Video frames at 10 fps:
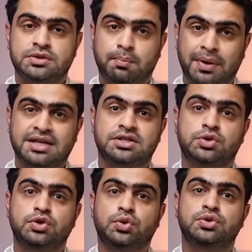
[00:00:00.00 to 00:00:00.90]
it's
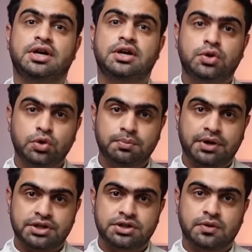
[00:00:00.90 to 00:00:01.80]
best to use a
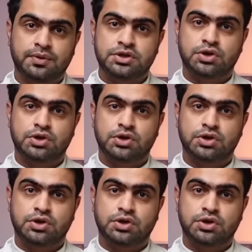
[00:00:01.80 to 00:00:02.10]
toothbrush with